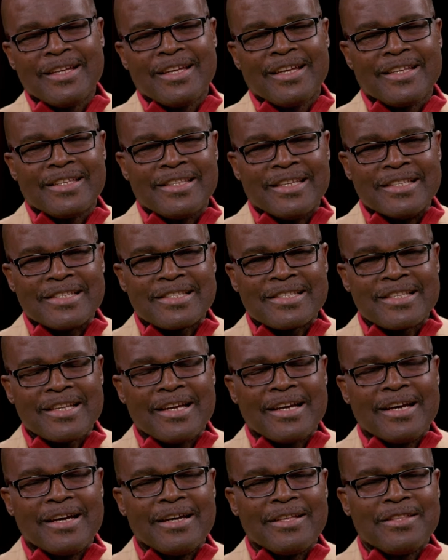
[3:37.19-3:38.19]
Yes,
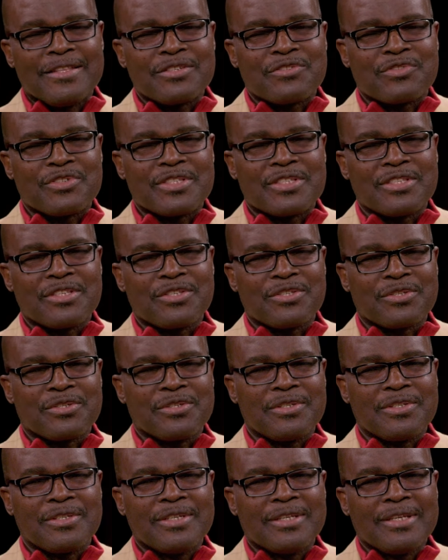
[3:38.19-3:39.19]
uh, the
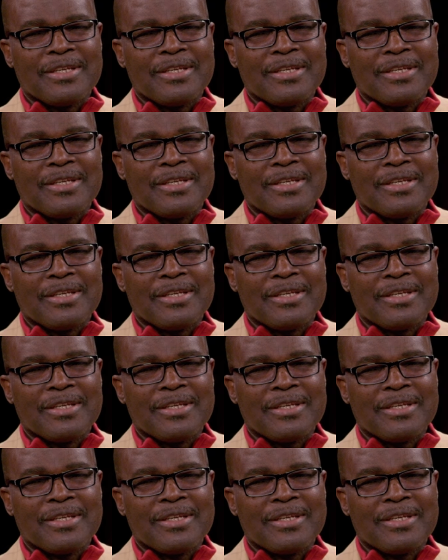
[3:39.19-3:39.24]
transition